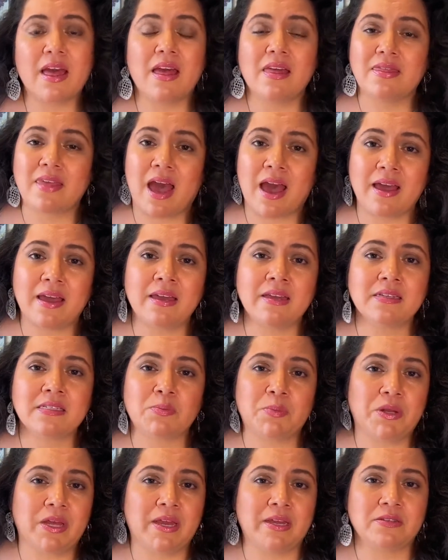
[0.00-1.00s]
That
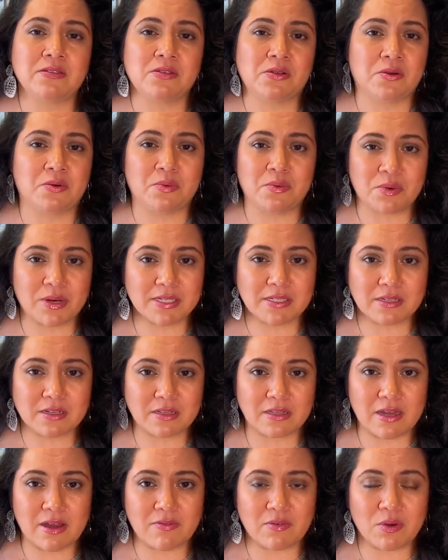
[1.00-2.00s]
explains your risk
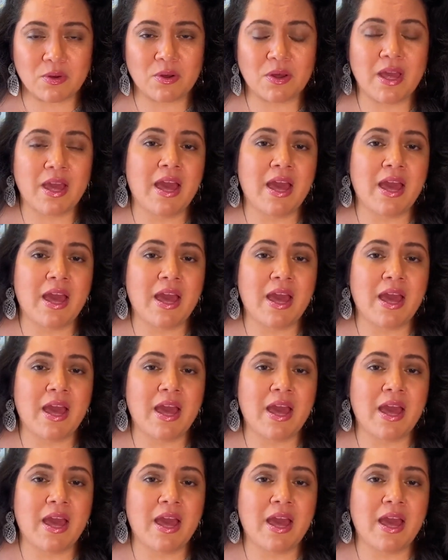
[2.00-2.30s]
level,